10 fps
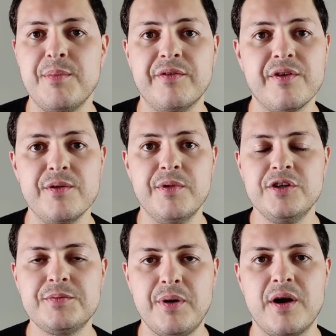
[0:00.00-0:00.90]
But for the
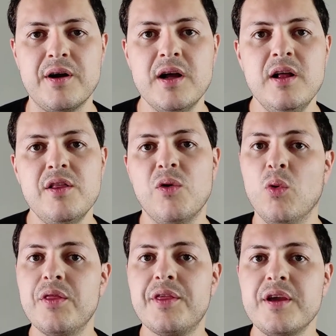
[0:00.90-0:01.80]
most part, the
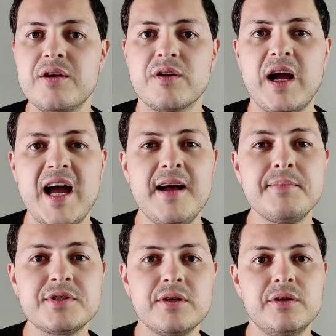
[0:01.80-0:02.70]
one thing you're
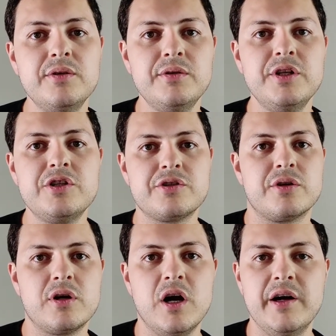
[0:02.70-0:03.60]
absolutely
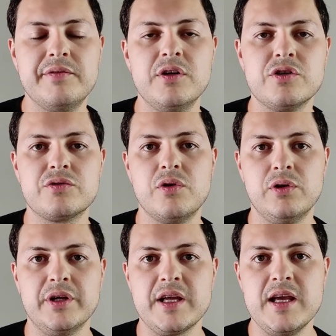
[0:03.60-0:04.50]
sure of
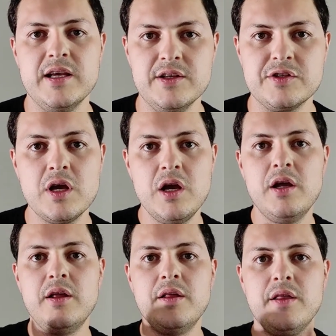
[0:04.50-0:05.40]
controlling is
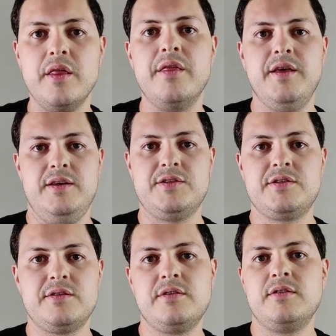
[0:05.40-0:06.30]

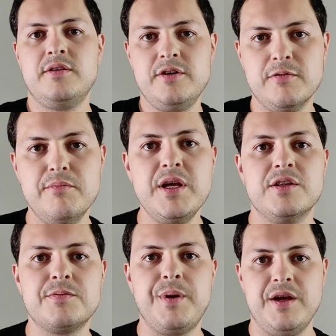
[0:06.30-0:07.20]
this, your meat
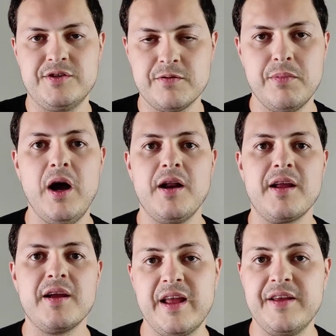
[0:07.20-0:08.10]
space, your
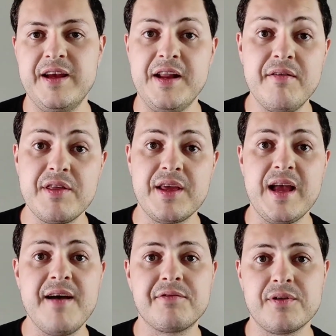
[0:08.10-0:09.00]
body. And everything
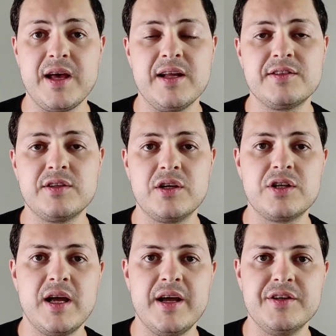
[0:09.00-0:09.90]
after that, such
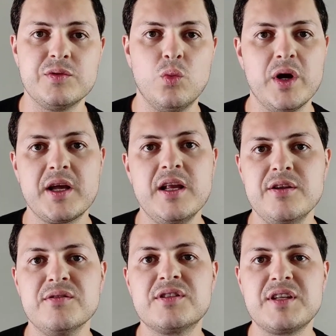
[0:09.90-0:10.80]
as what can
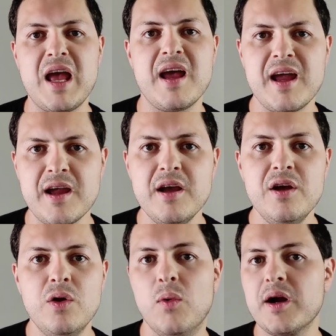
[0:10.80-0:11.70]
you say,
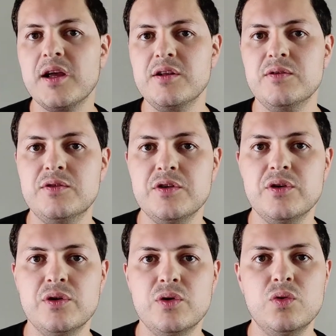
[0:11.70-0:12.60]
what can you
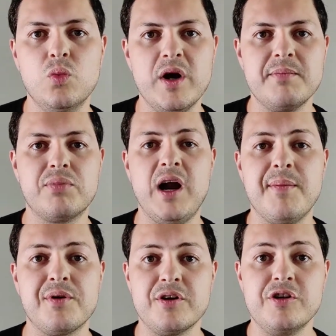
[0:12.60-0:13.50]
do, what
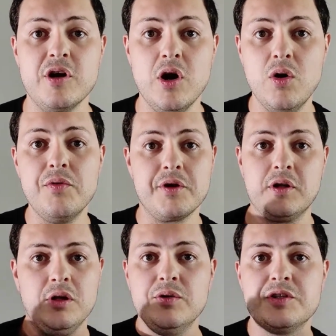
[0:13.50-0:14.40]
property you own, the
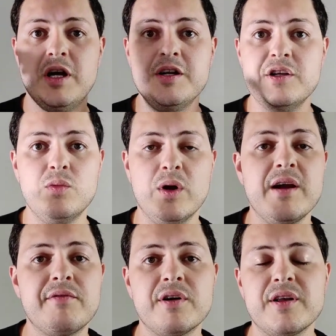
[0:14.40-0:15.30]
clothes on you,
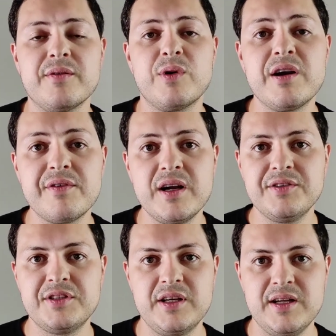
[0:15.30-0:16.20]
whatever it is, whatever
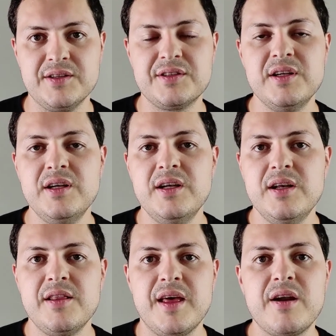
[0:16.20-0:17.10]
else it is,
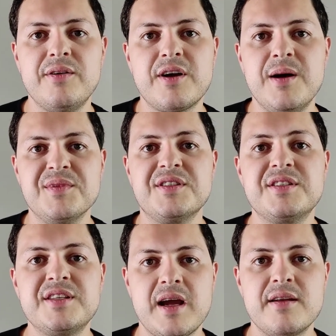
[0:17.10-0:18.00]
that all comes
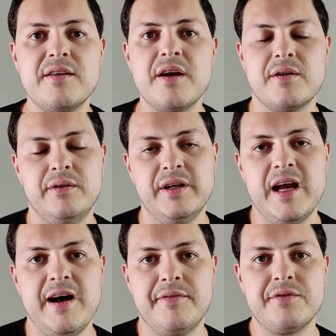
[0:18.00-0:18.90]

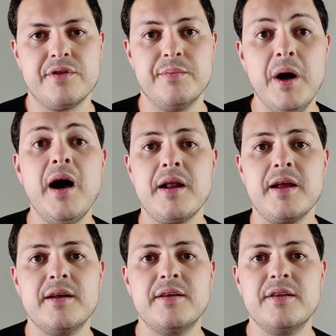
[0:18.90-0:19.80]
secondarily after the body.